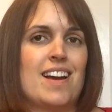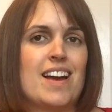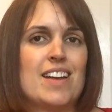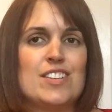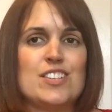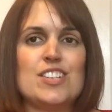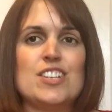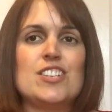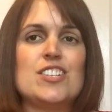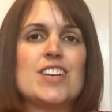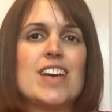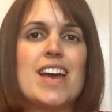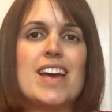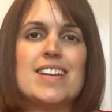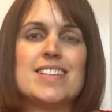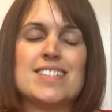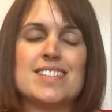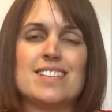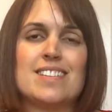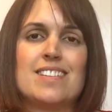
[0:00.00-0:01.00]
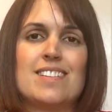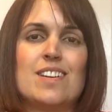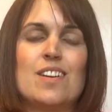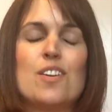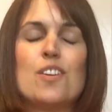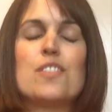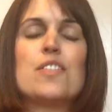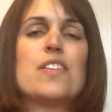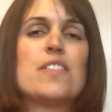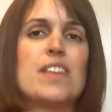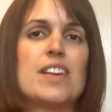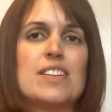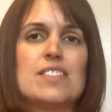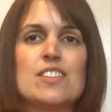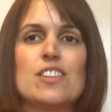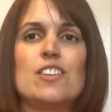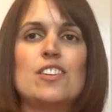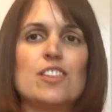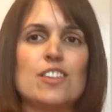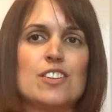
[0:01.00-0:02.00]
she shares other things
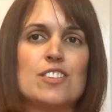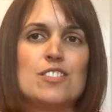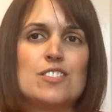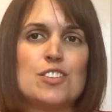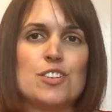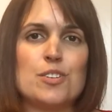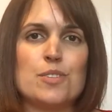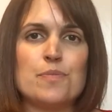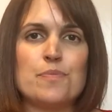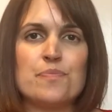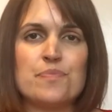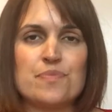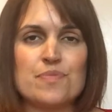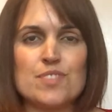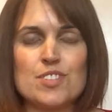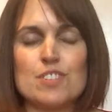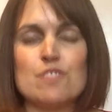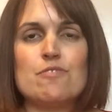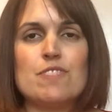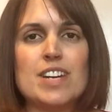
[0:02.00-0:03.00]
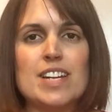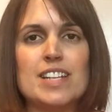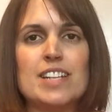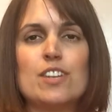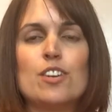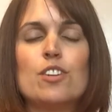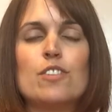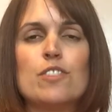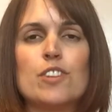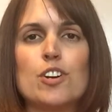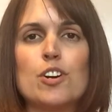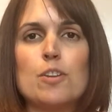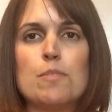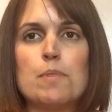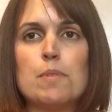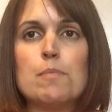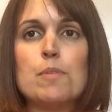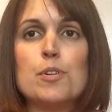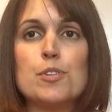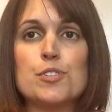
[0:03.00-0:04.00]
that you can do to really
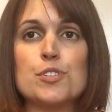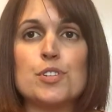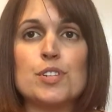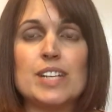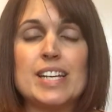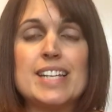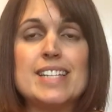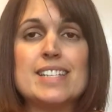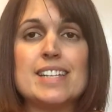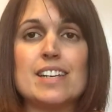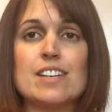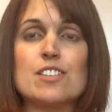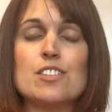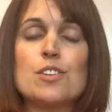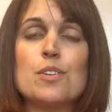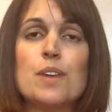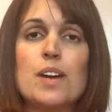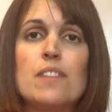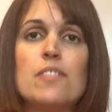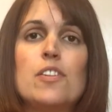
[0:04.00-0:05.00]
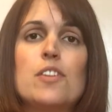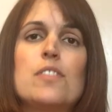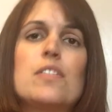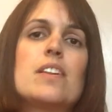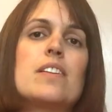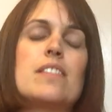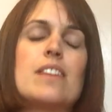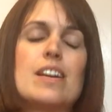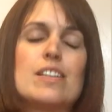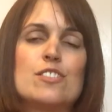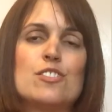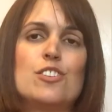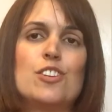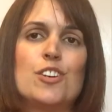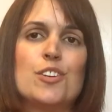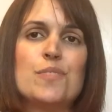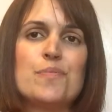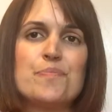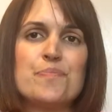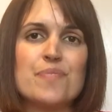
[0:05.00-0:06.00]
overcome emotional eating. So if you think that's
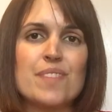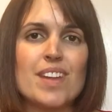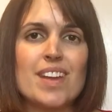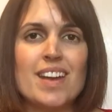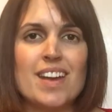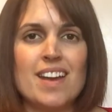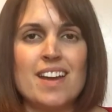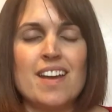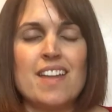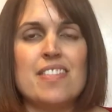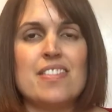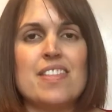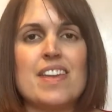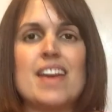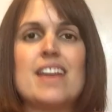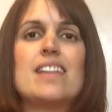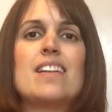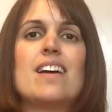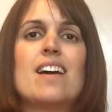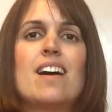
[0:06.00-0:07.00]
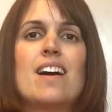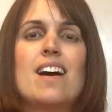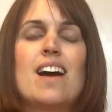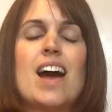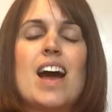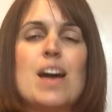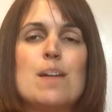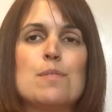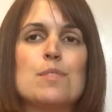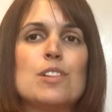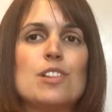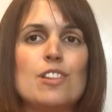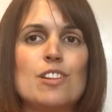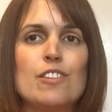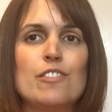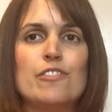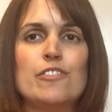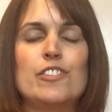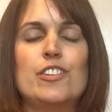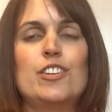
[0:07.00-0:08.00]
you, then I would
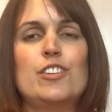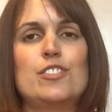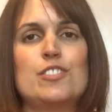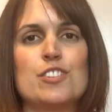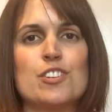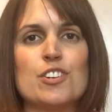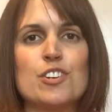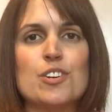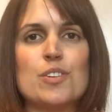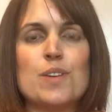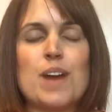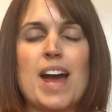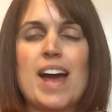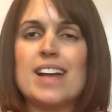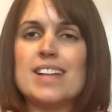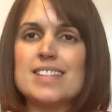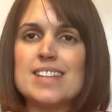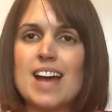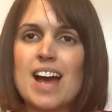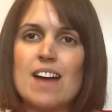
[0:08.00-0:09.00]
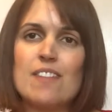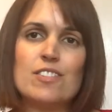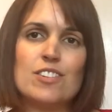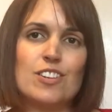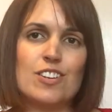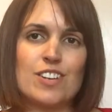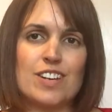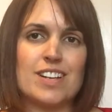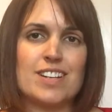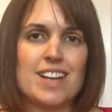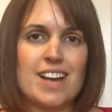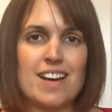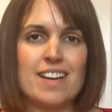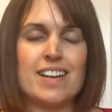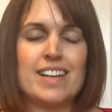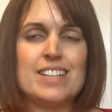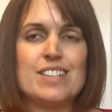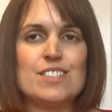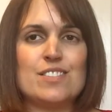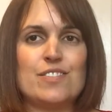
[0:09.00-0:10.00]
love for you to go and have a look at
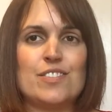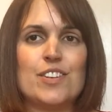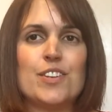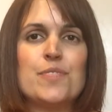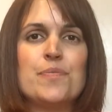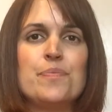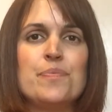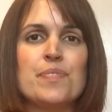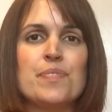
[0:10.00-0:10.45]
our interview.